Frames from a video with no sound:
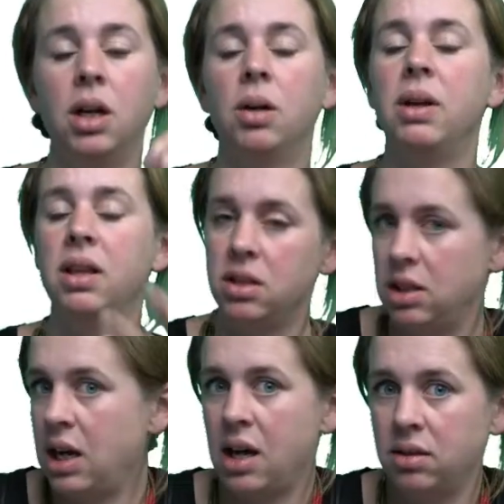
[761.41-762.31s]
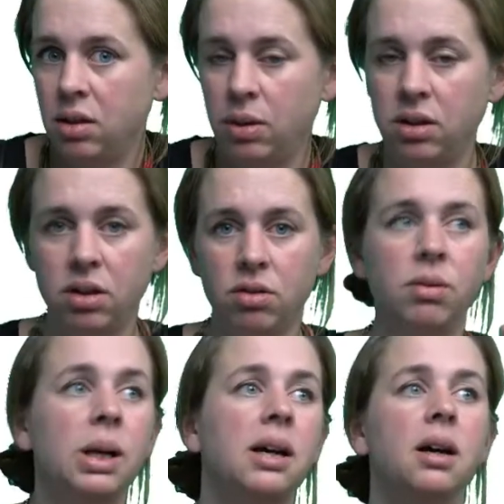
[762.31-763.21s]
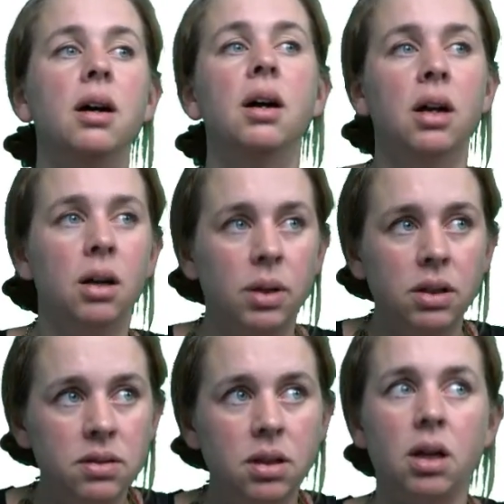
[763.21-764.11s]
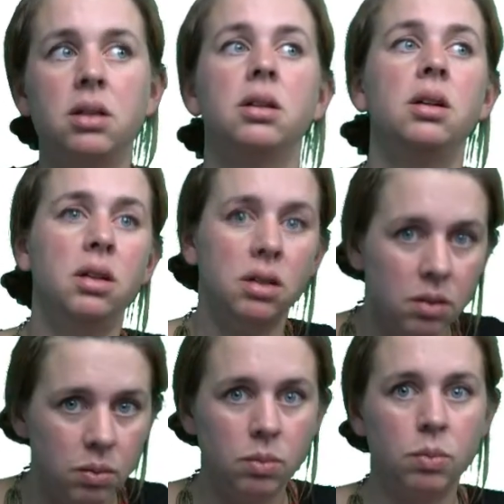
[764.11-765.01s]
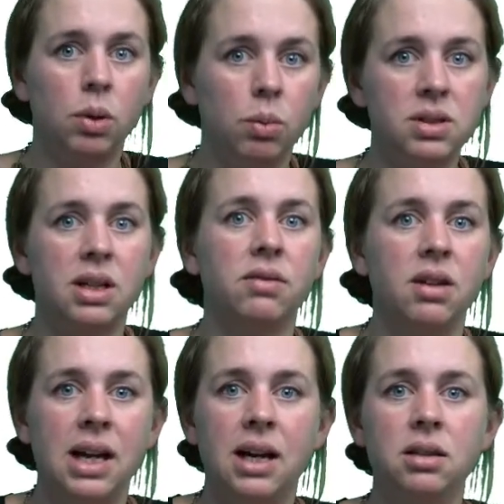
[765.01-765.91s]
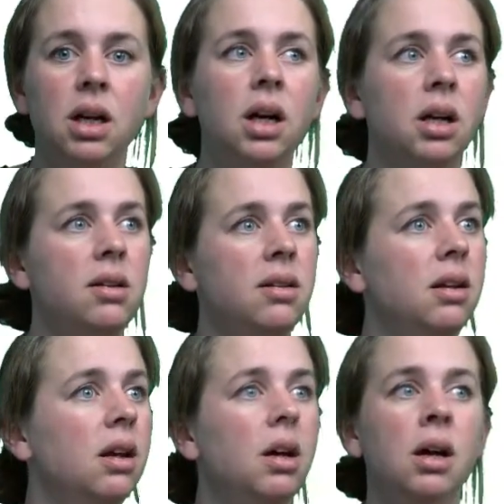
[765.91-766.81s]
When they ask you about your career, where you started, what was after that, you see,